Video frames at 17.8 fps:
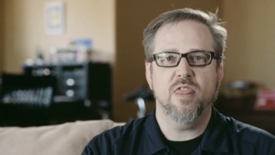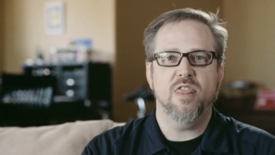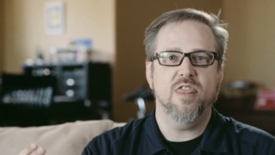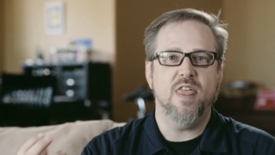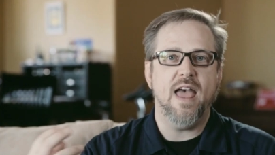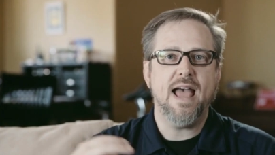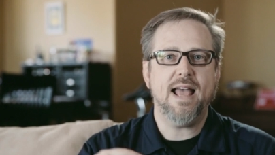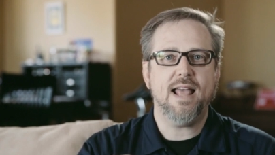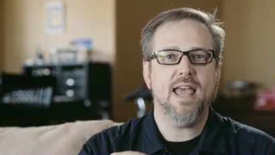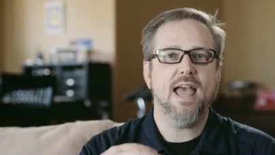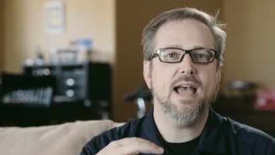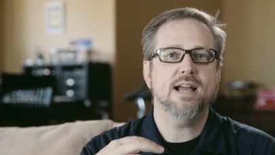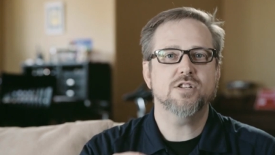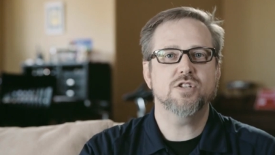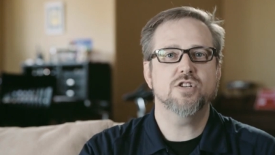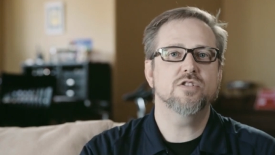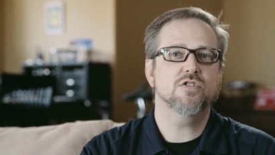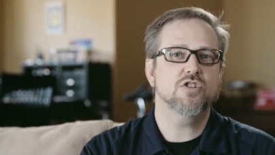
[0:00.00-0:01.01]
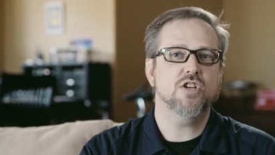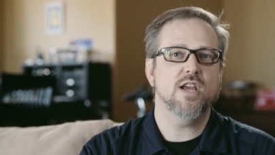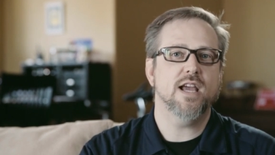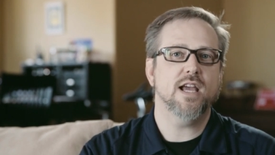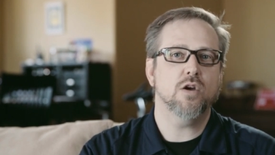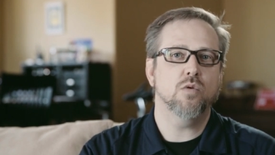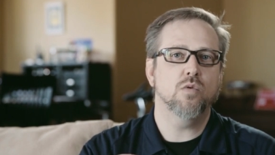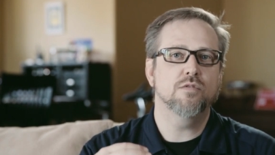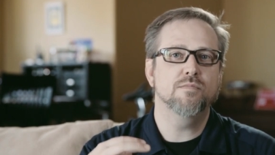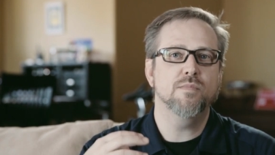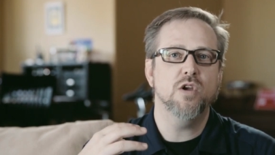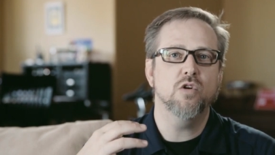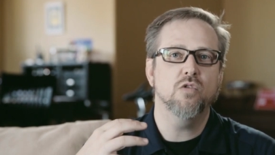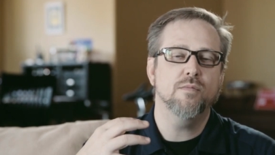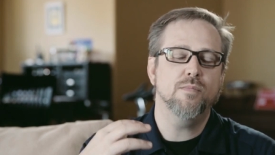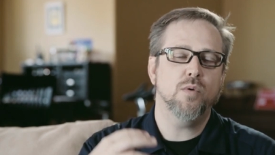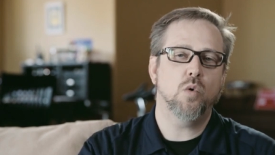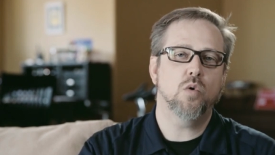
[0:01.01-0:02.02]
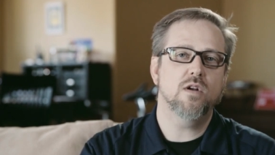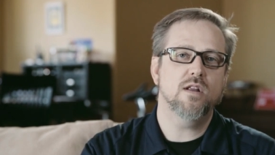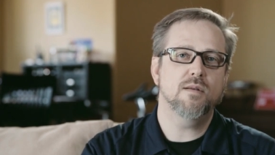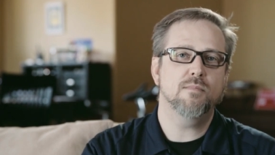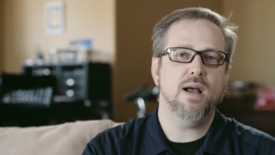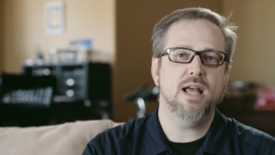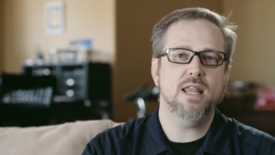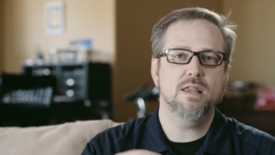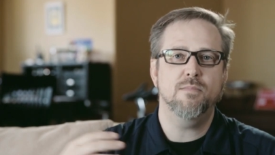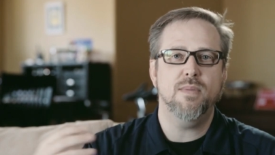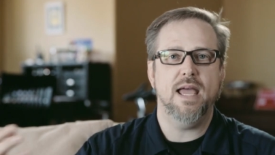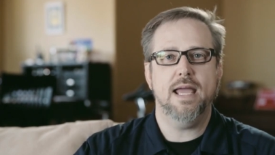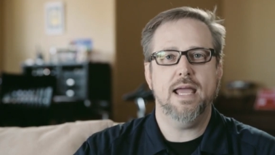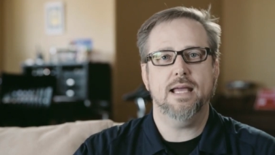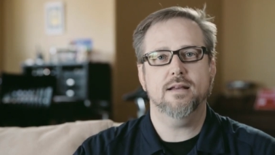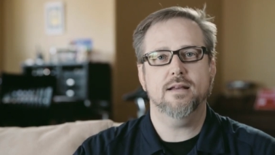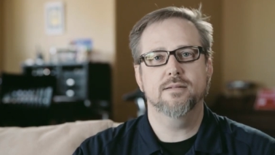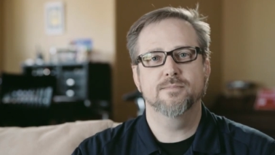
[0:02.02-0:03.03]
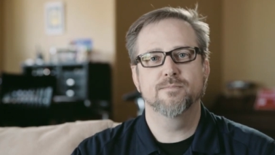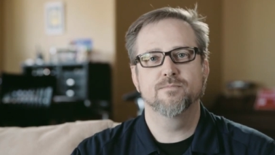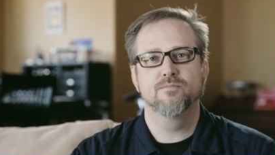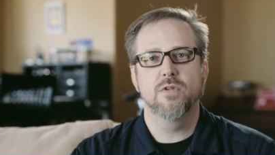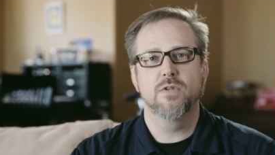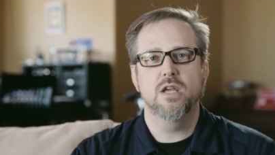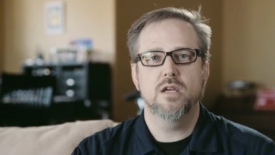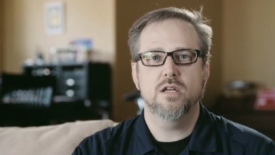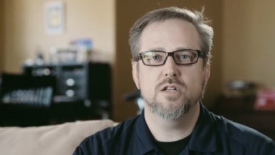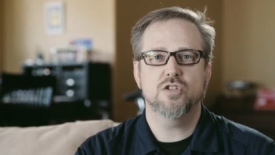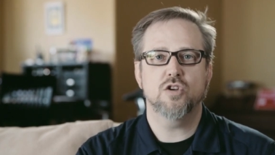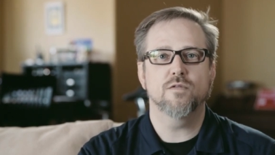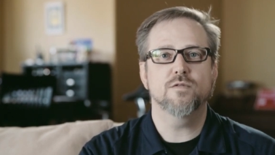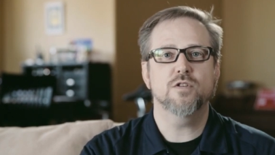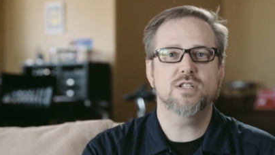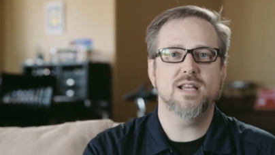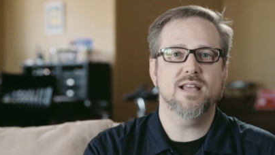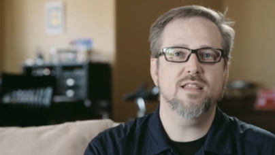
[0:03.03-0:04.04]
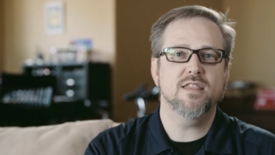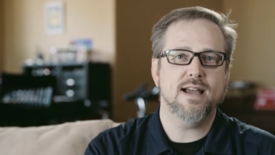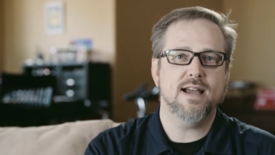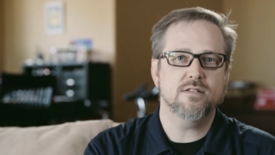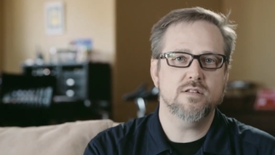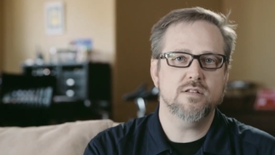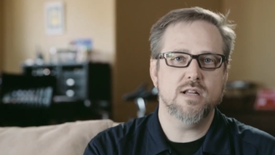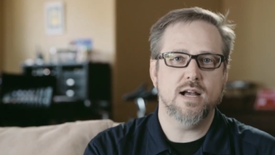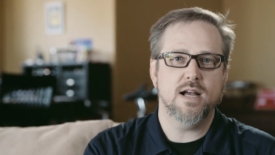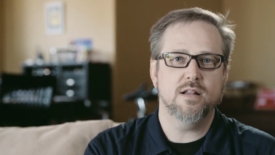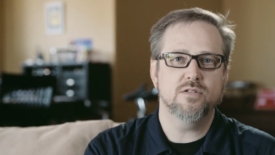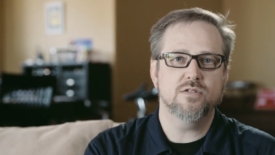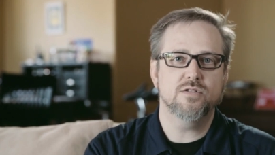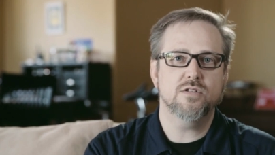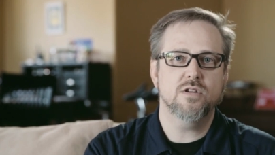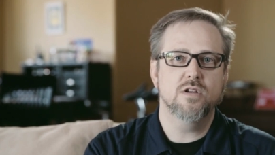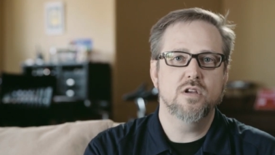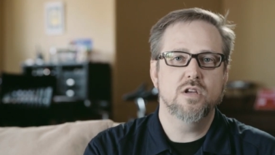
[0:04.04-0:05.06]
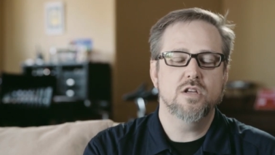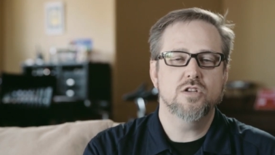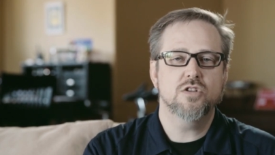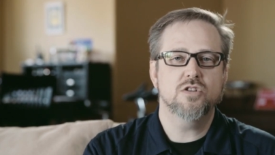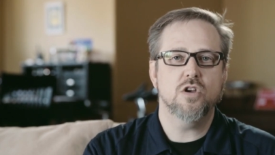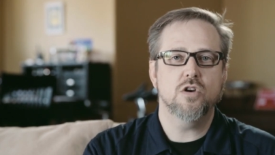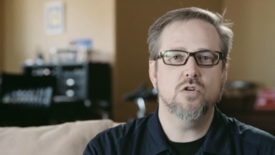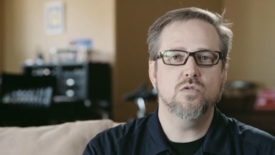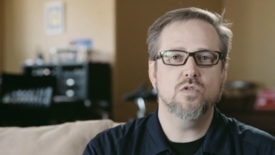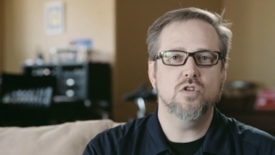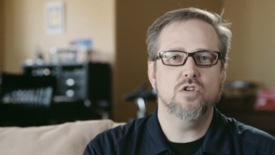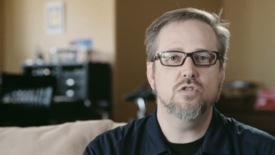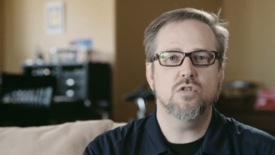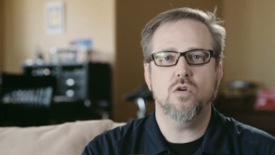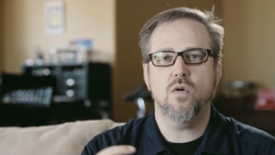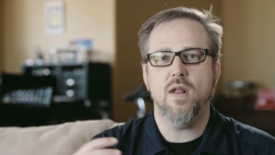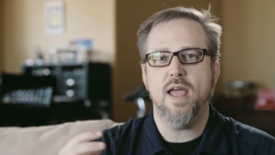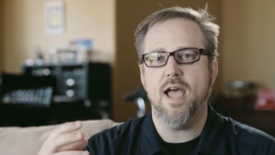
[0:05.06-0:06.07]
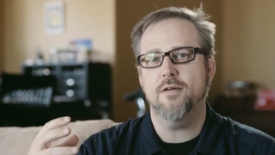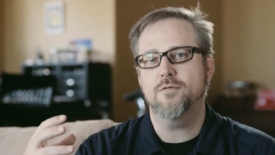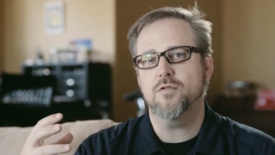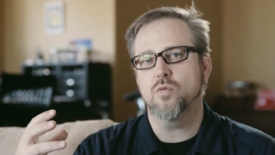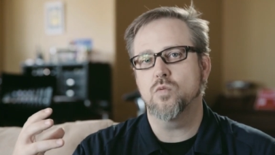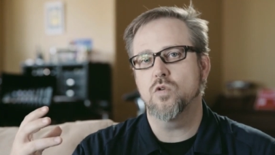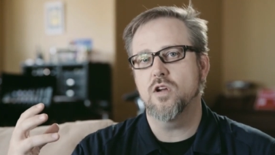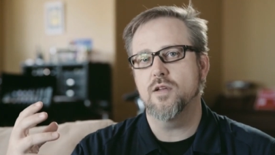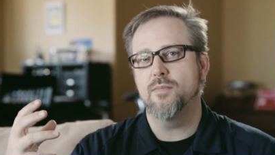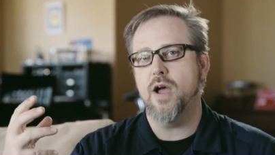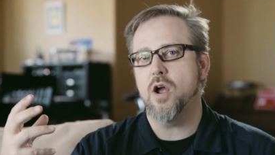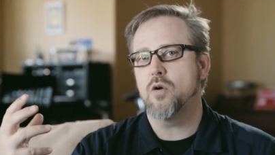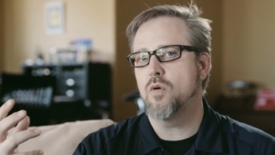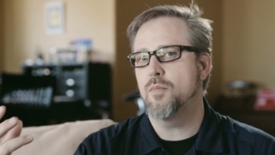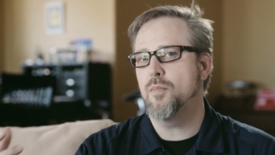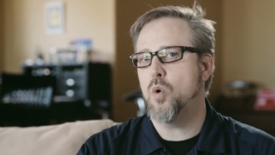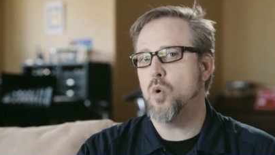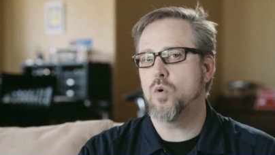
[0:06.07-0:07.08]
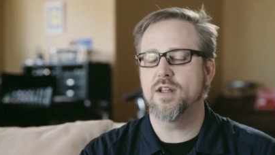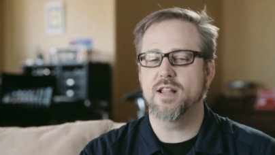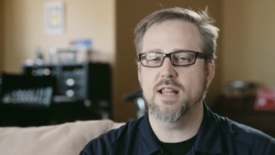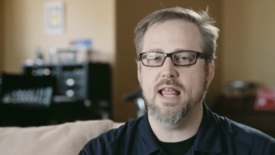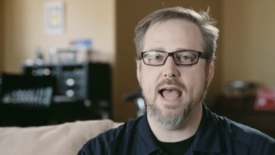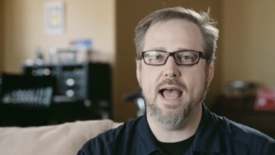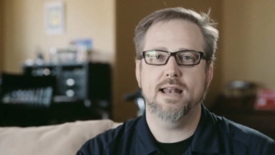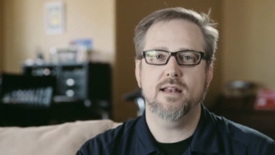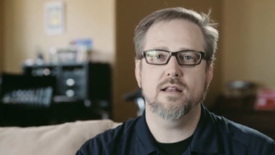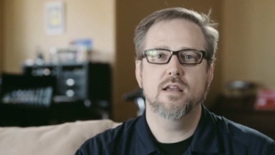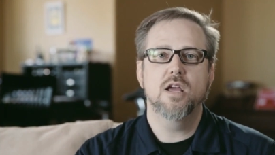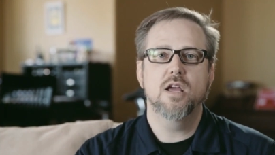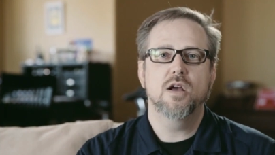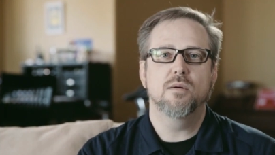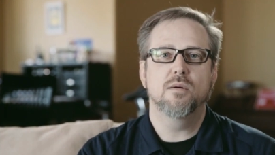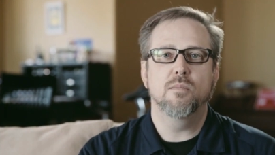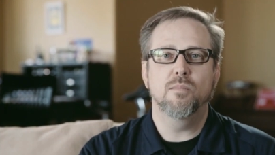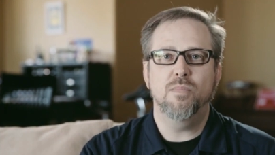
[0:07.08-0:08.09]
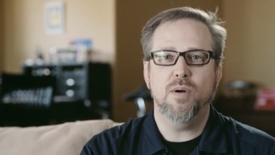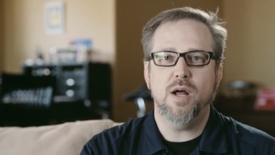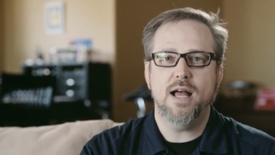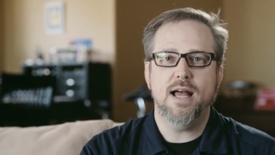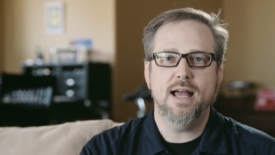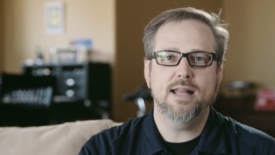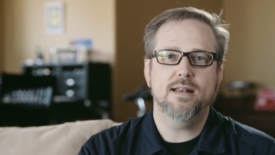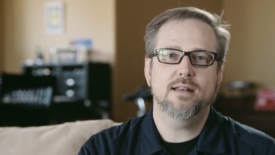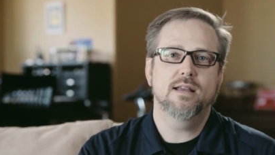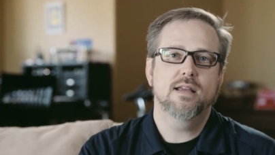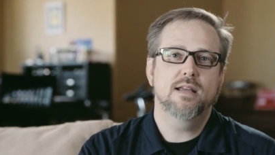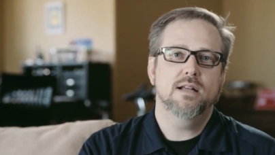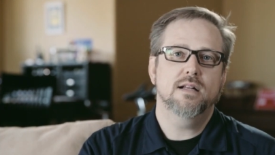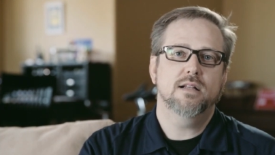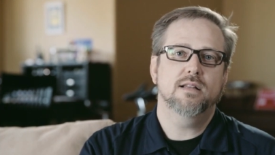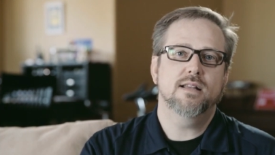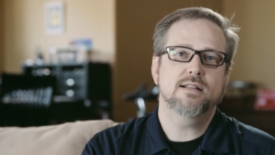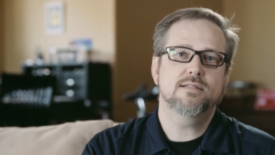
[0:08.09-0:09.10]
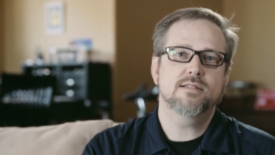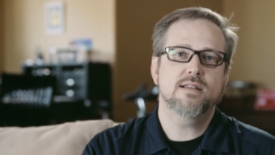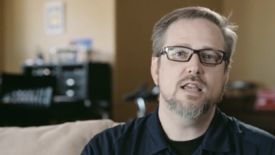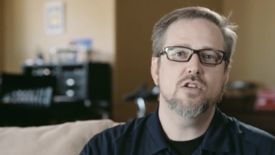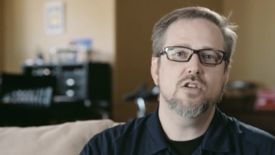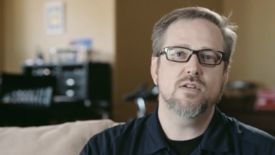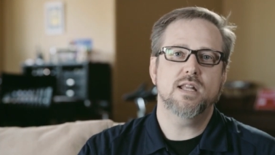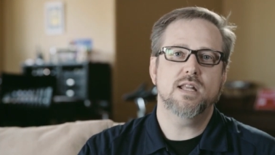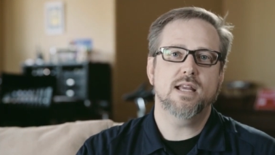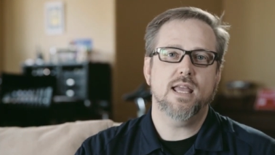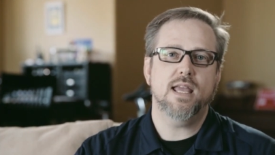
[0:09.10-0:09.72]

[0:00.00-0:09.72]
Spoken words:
That cashier's check would be reported by the bank. It's over $10,000, so you don't have to worry about reporting that. But let's say you get a